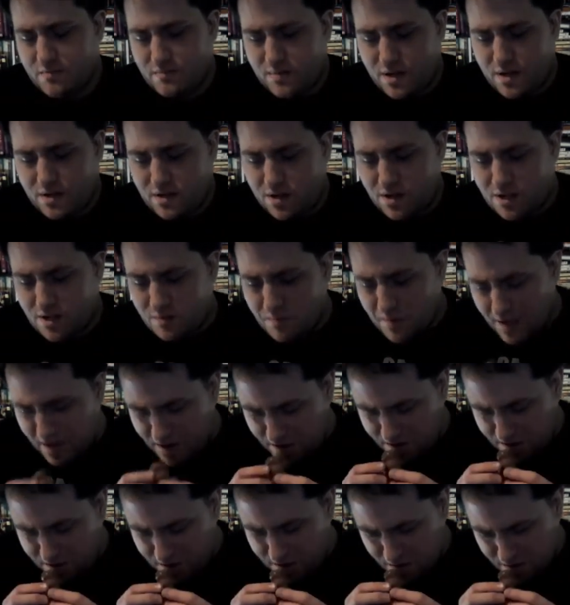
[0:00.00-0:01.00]
It just
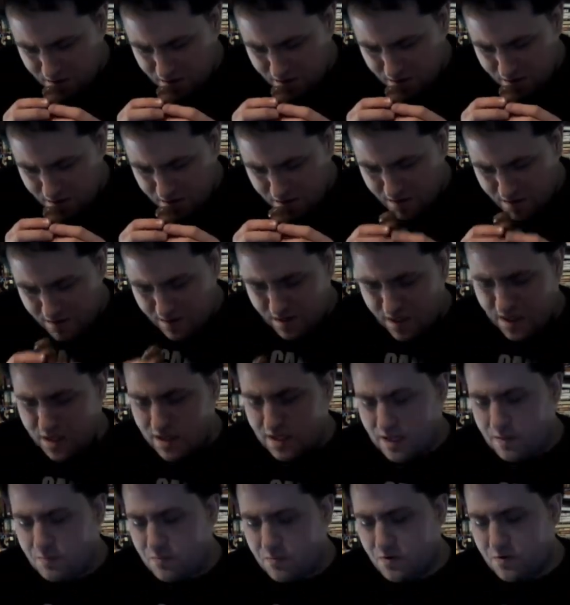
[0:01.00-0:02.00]
smells like a
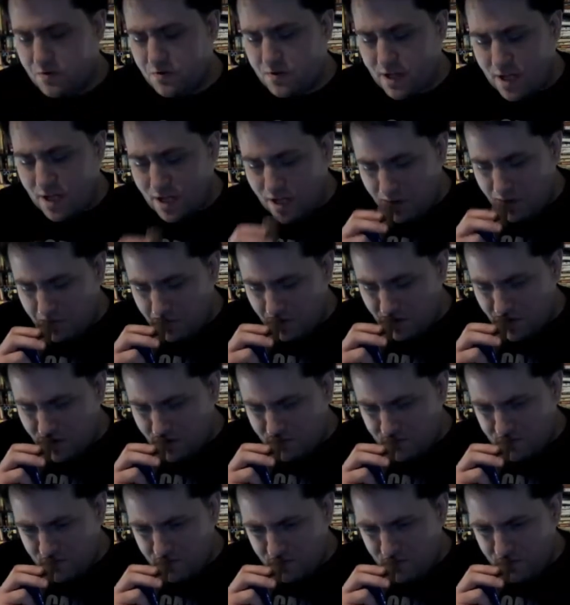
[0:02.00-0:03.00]
typical candy bar,
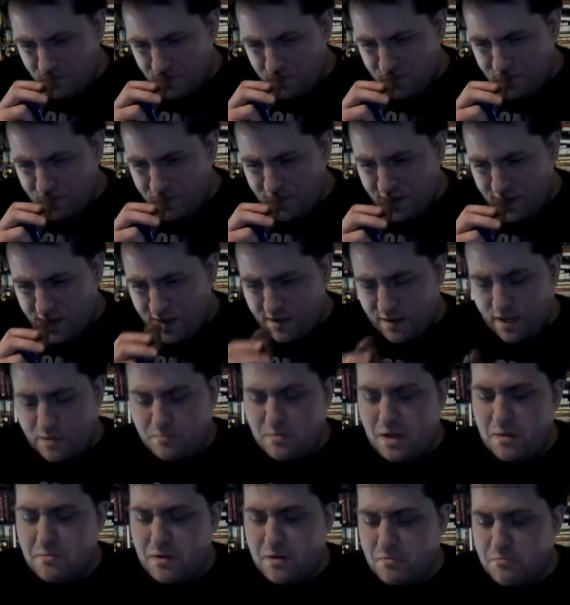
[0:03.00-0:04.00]
like
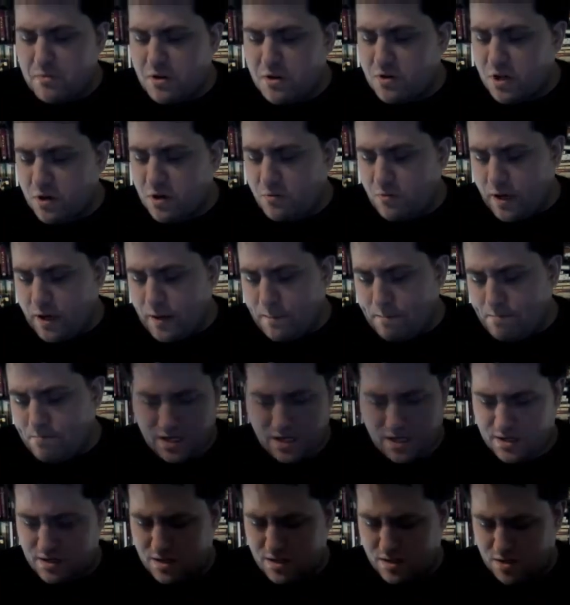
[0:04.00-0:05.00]
maybe a Milky Way.
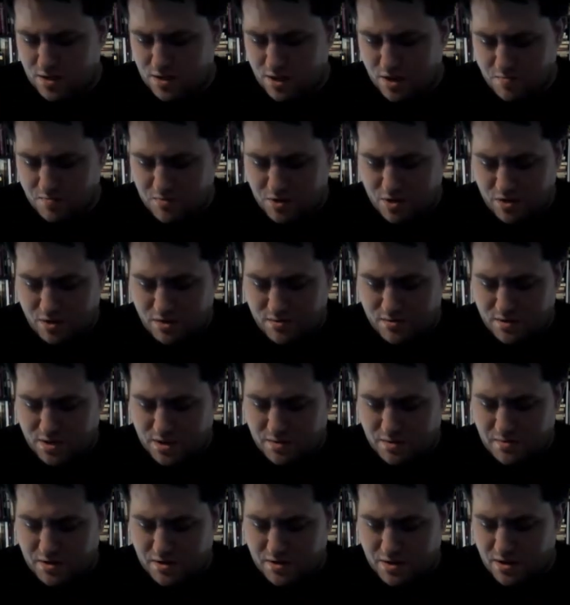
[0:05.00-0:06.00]
Yeah, this is cheap chocolate.
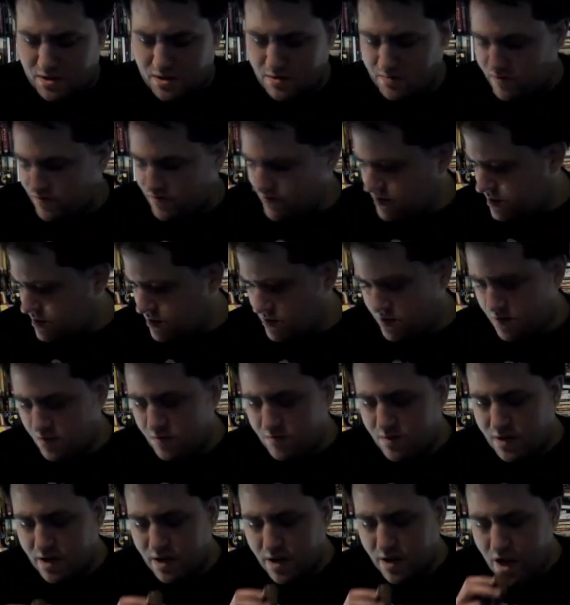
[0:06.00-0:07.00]
It's melting on my fingers
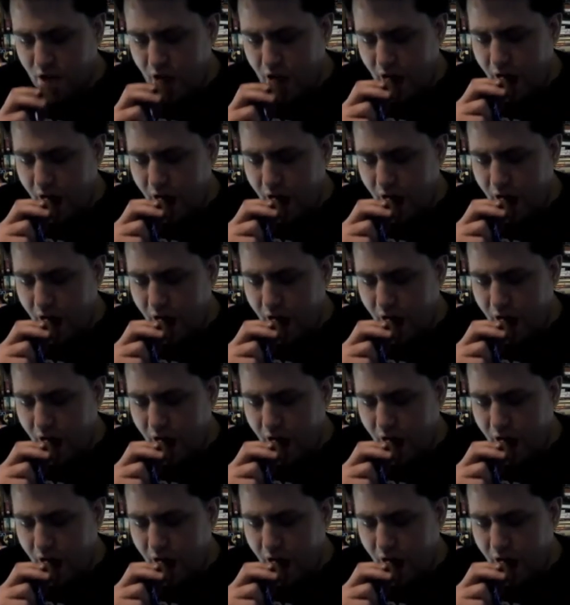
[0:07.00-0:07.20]
already.